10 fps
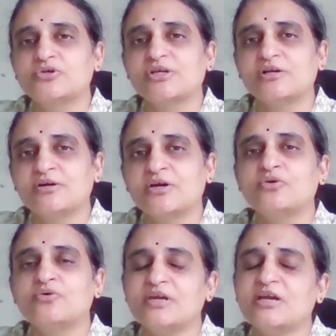children
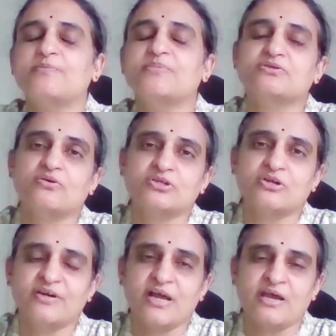during episodes
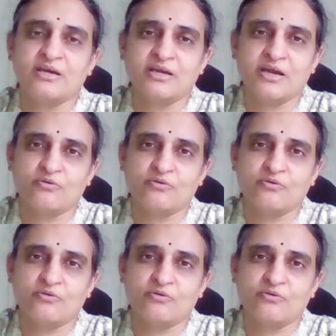of diarrhea